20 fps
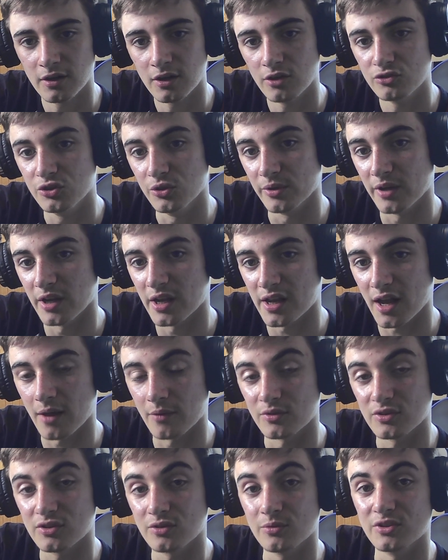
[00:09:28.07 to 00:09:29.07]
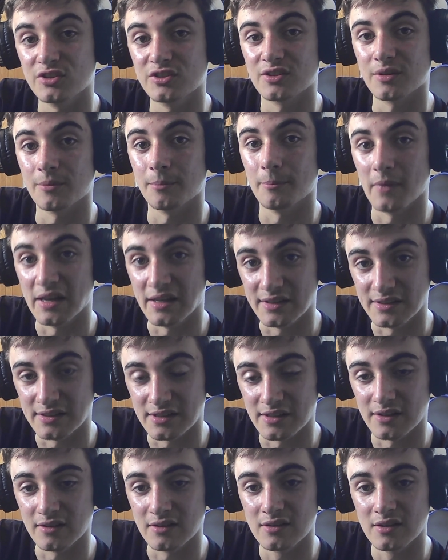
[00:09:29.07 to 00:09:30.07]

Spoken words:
2k counter, which is amazing.